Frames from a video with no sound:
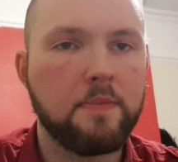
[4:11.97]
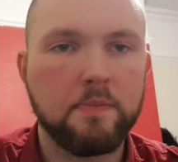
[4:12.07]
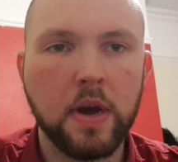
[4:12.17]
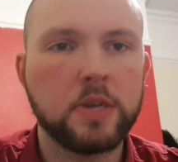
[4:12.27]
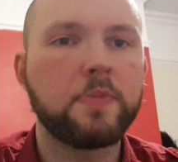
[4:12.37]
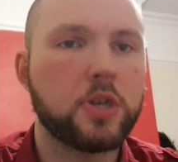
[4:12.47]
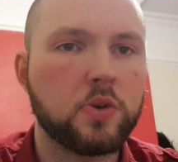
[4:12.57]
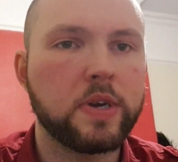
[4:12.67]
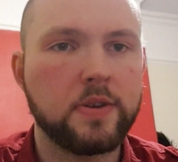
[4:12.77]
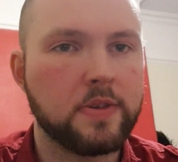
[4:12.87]
much
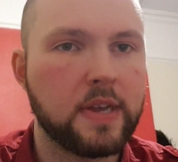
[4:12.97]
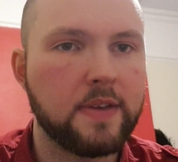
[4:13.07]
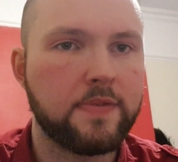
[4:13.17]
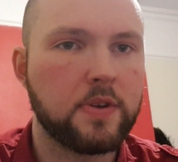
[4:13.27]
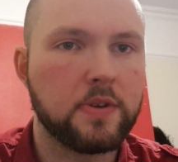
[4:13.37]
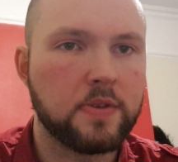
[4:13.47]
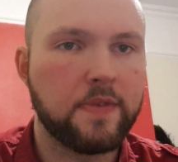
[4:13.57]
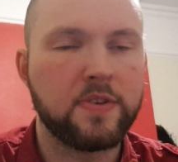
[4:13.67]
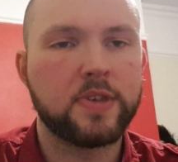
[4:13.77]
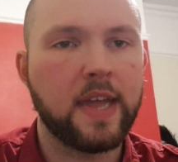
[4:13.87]
quicker than if
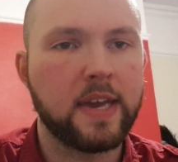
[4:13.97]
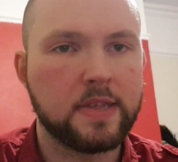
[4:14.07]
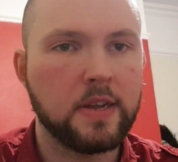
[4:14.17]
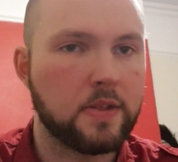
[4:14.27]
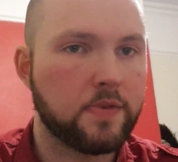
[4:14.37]
you're staying still.